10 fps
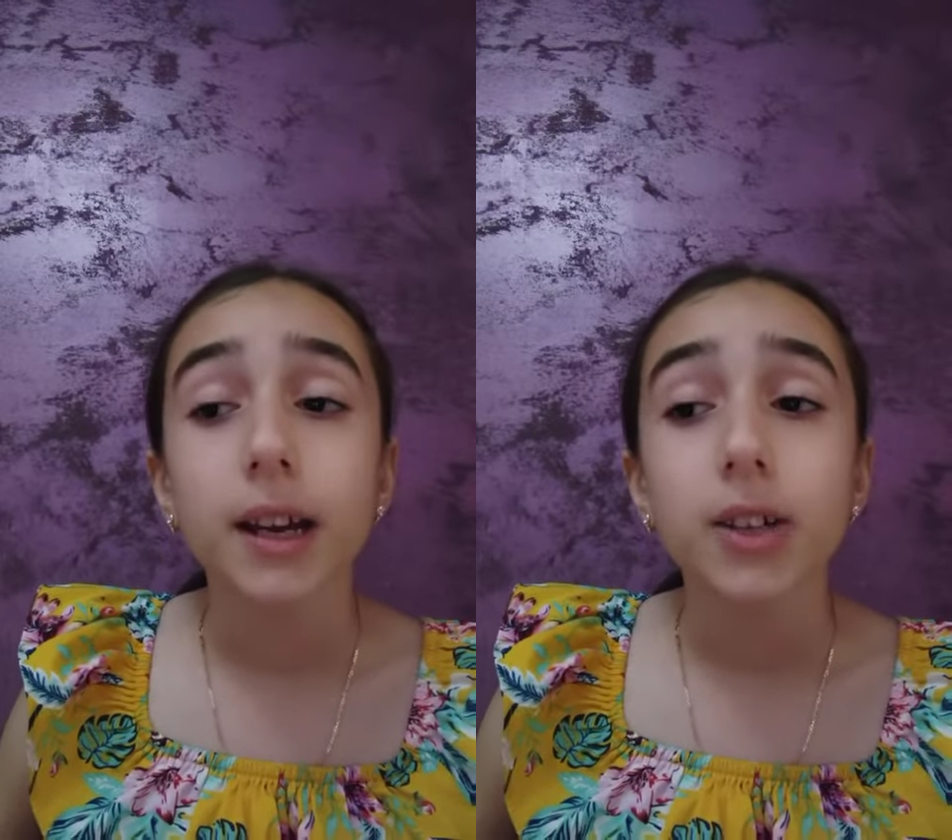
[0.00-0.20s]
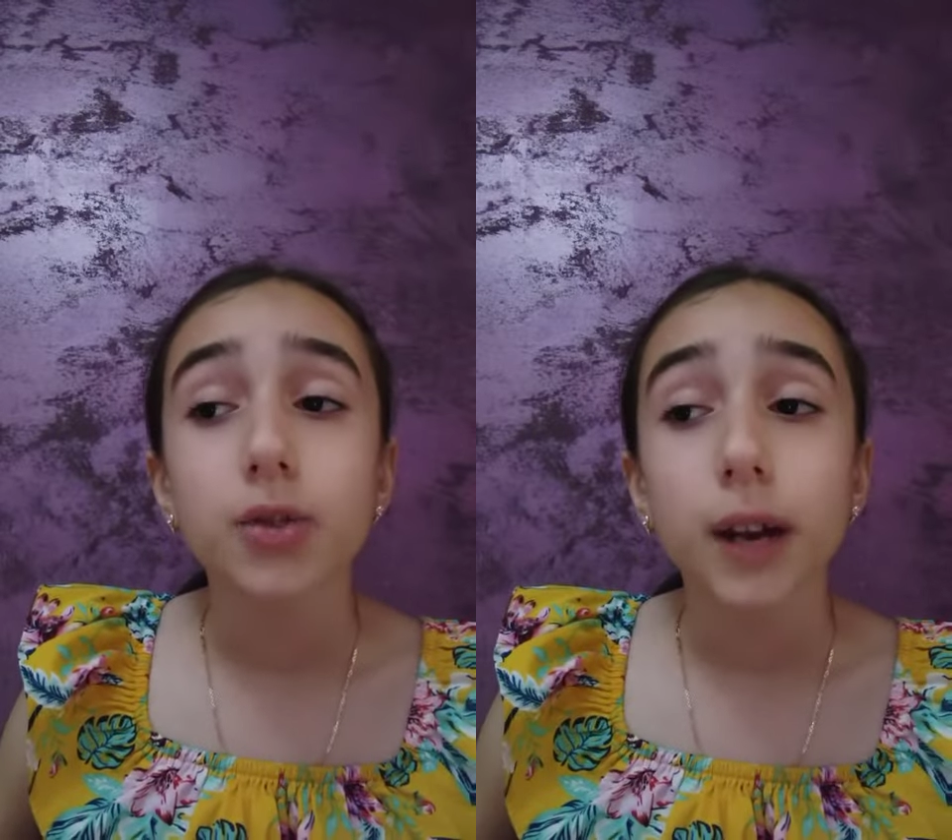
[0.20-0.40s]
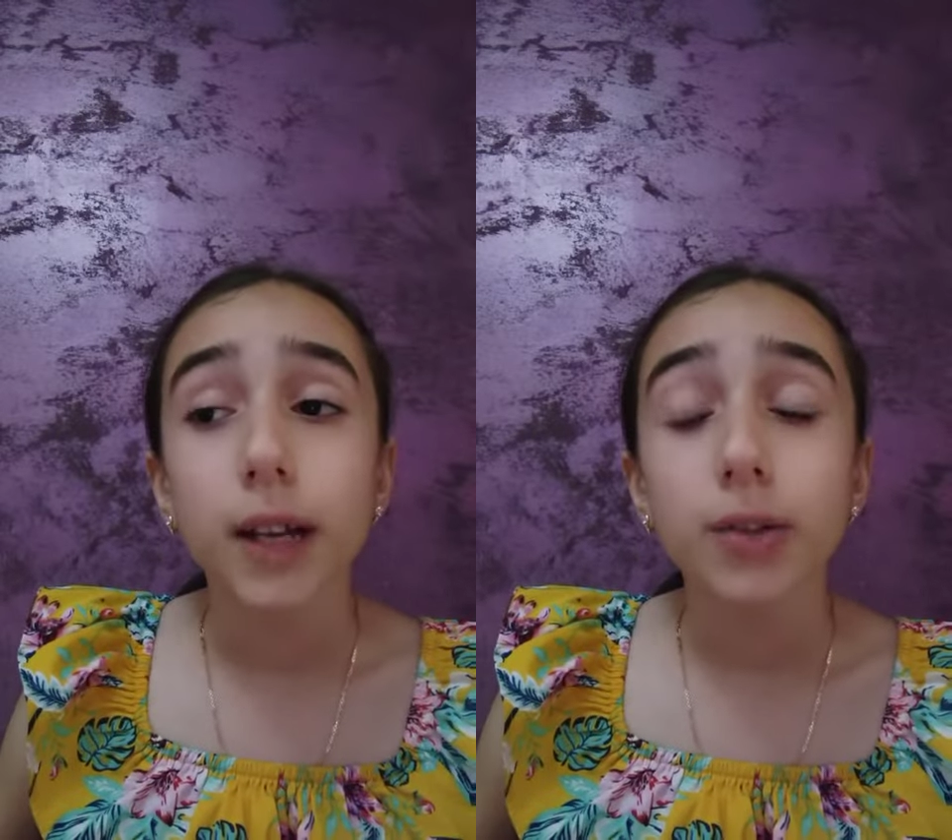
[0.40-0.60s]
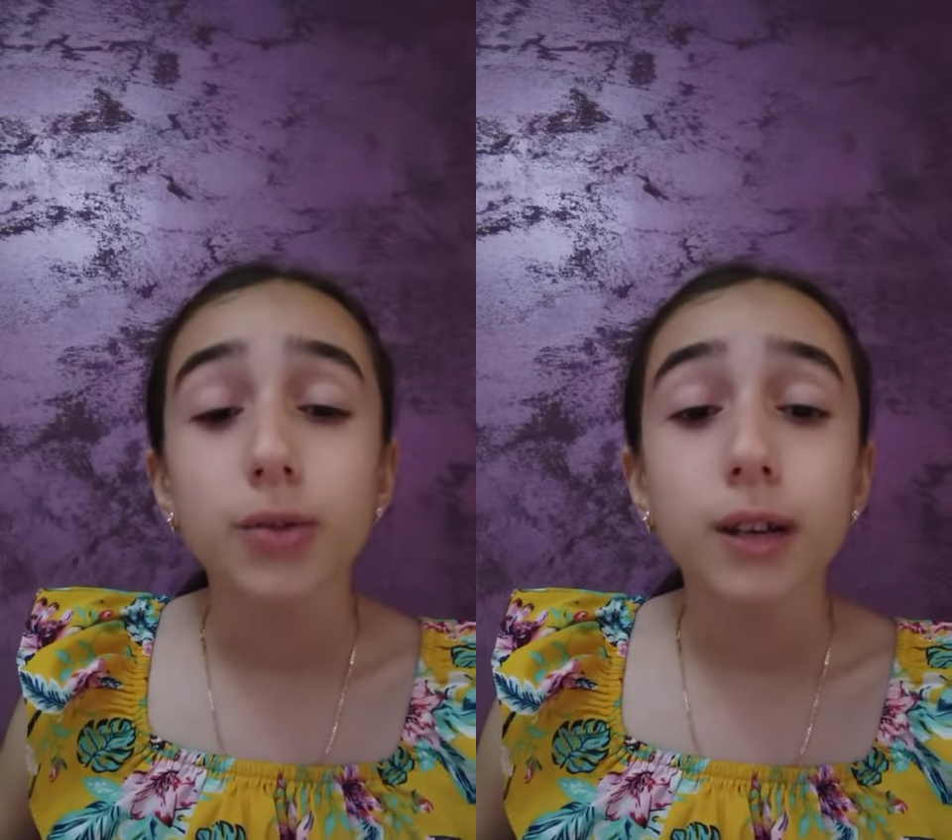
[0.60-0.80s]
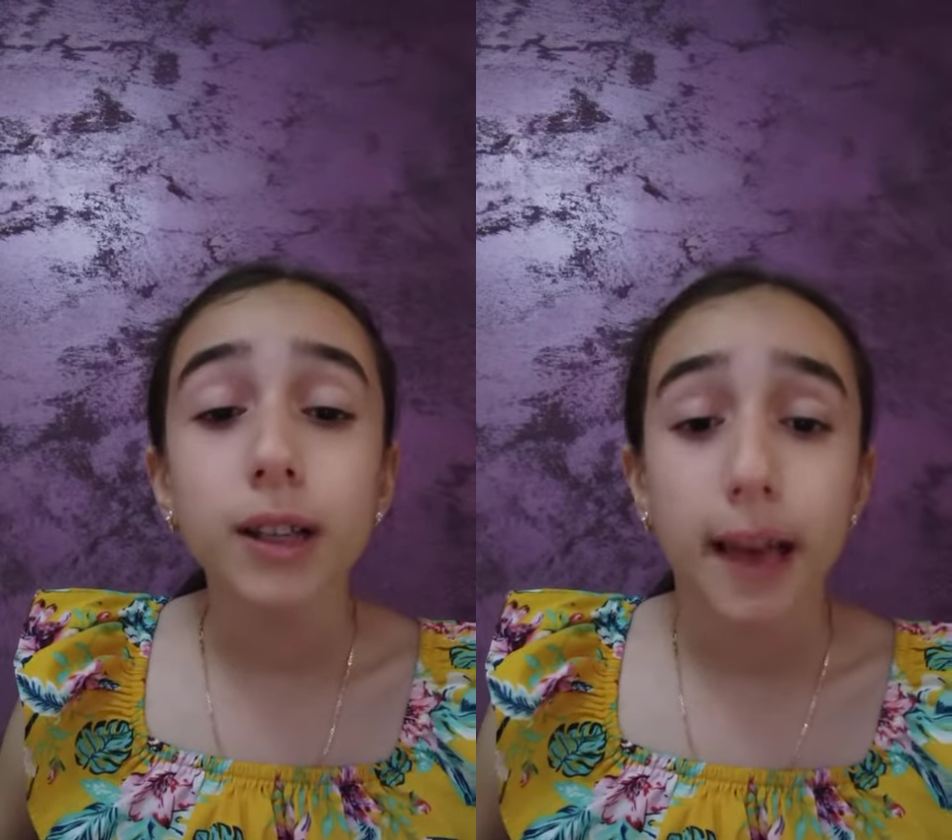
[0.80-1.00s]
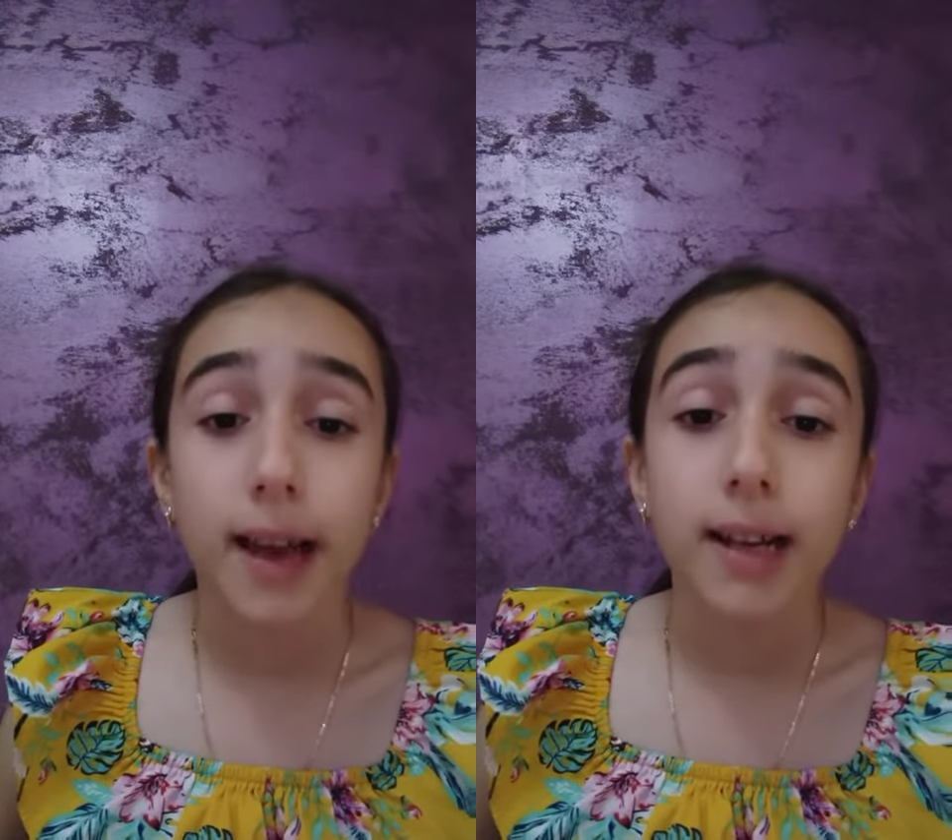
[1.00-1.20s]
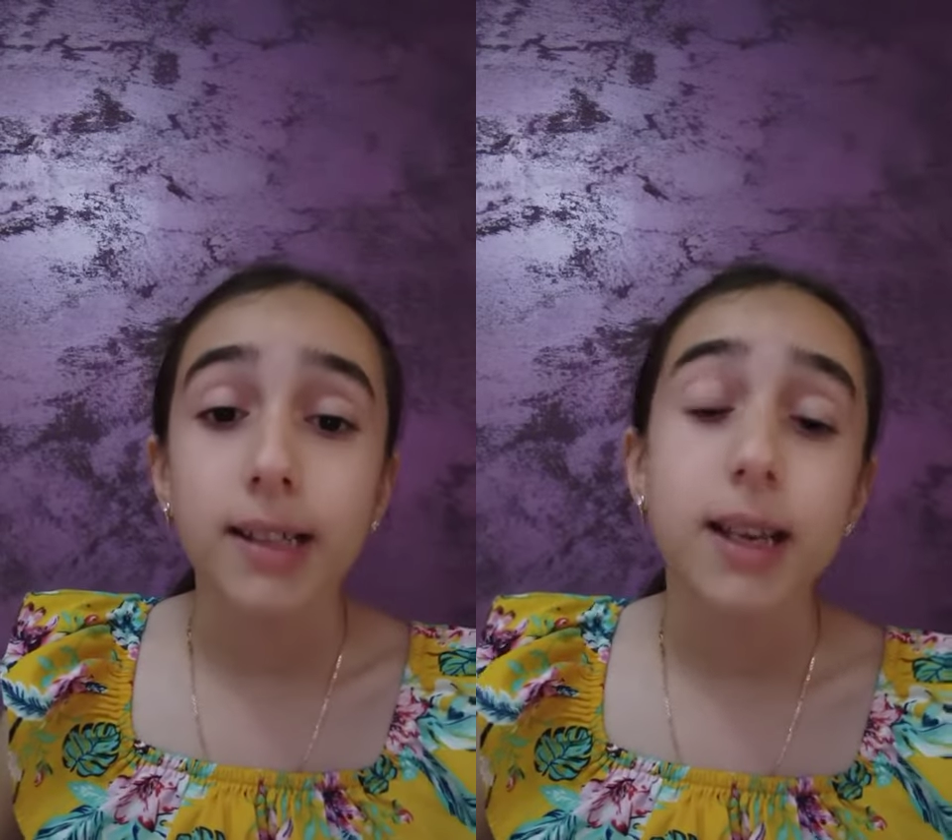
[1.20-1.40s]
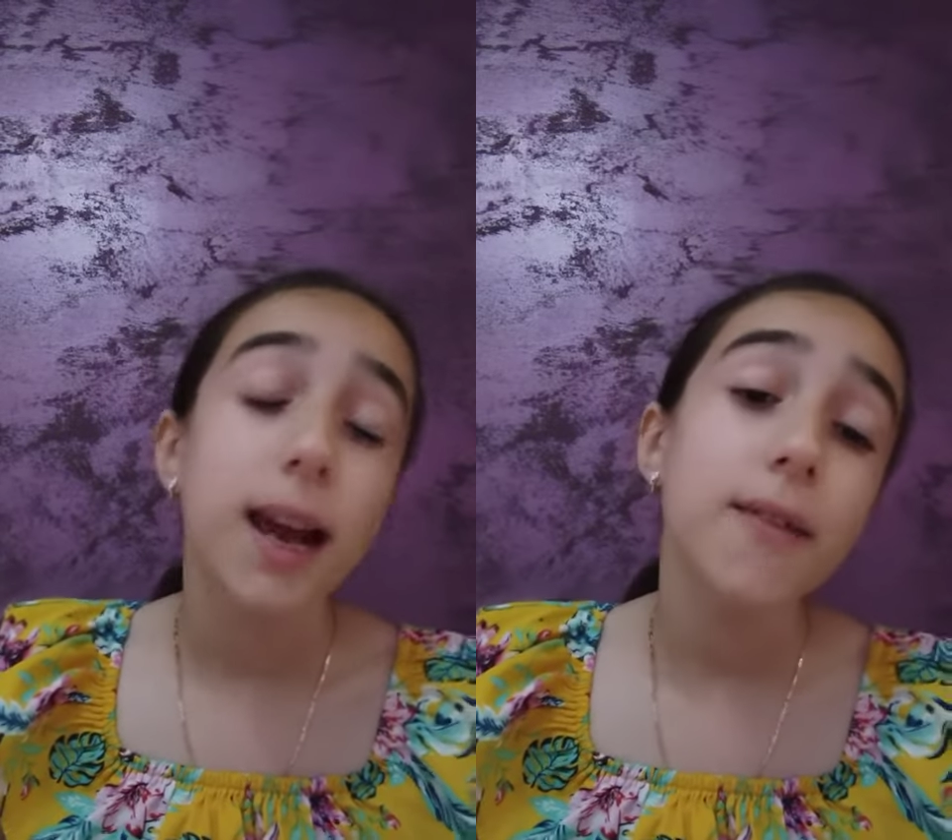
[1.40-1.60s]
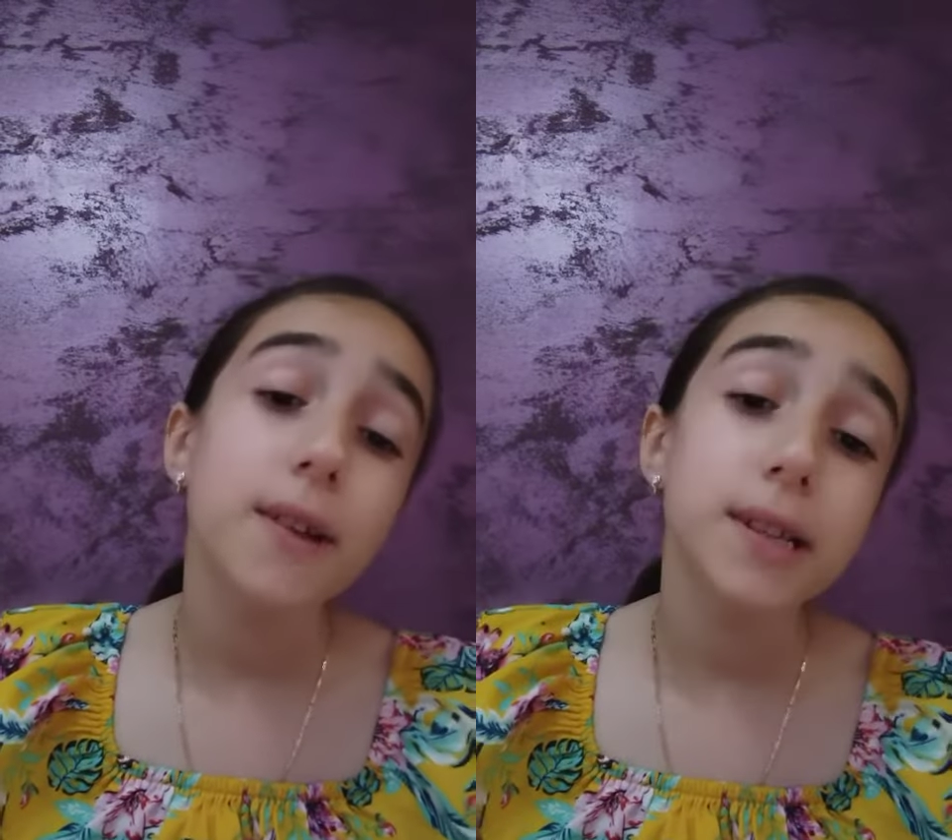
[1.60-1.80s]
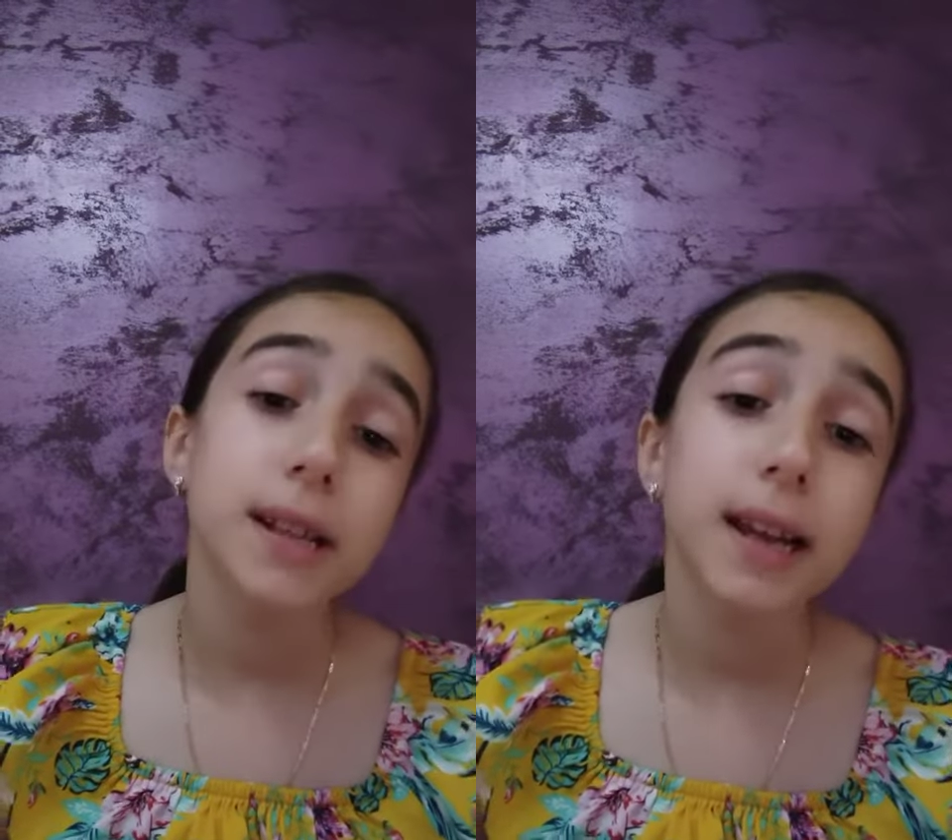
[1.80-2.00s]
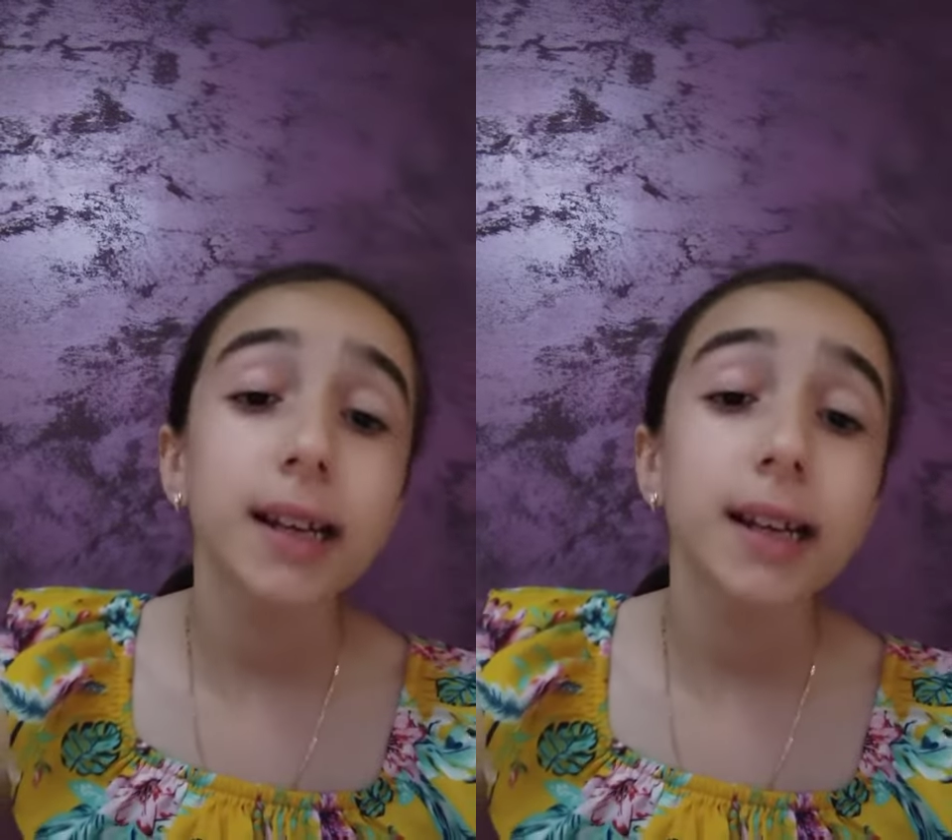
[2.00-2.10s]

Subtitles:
try to relax, have a snack,